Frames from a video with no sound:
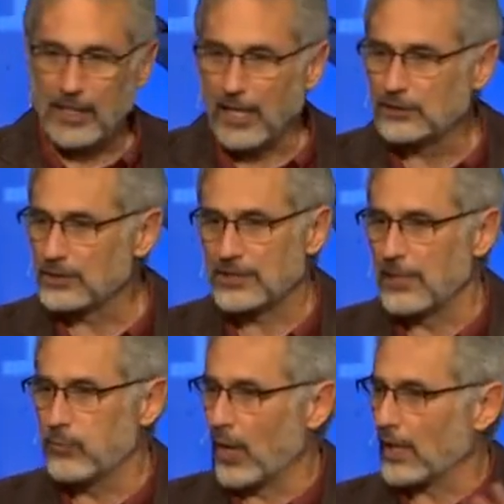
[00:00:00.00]
And I just
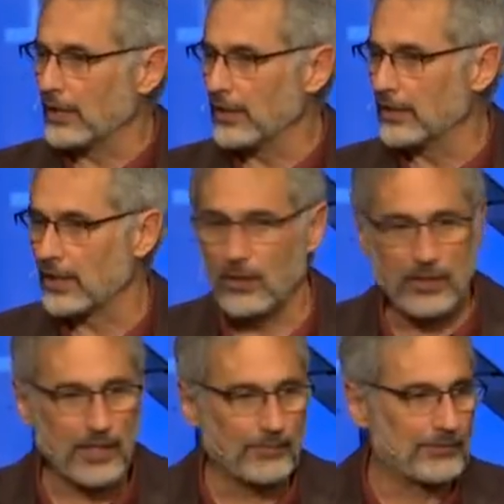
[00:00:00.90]
keep walking, and
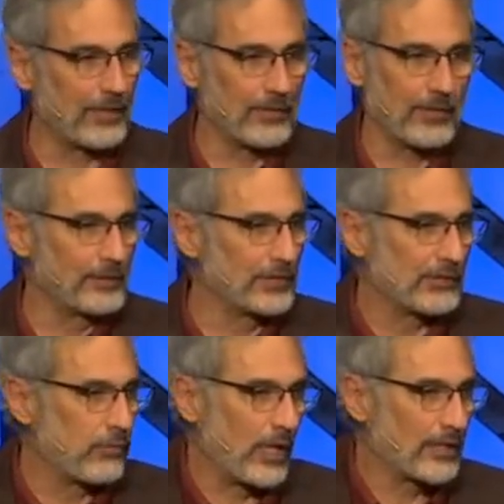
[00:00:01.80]
Dakota keeps following, and
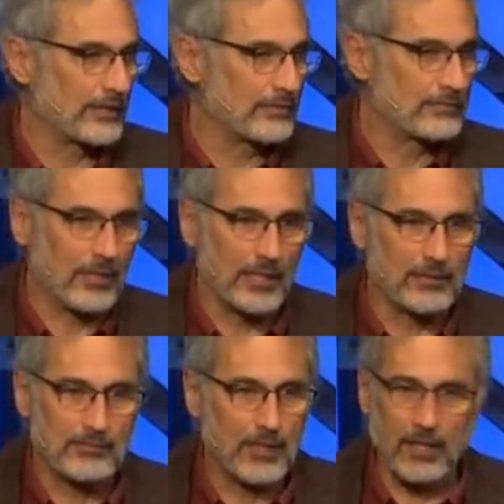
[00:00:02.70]
just walk right
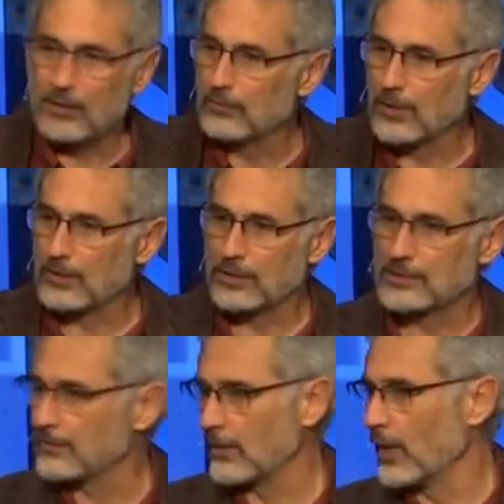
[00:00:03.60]
on with the
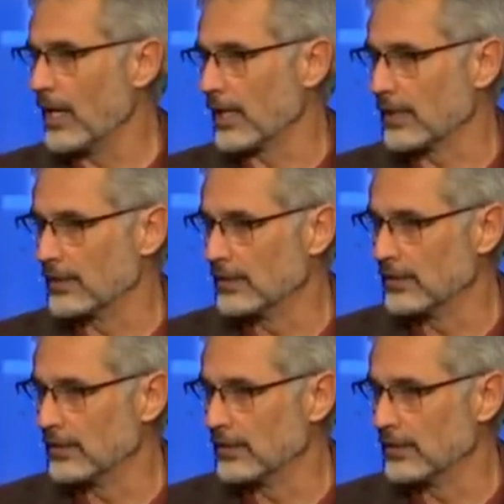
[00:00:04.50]
rest of our walk.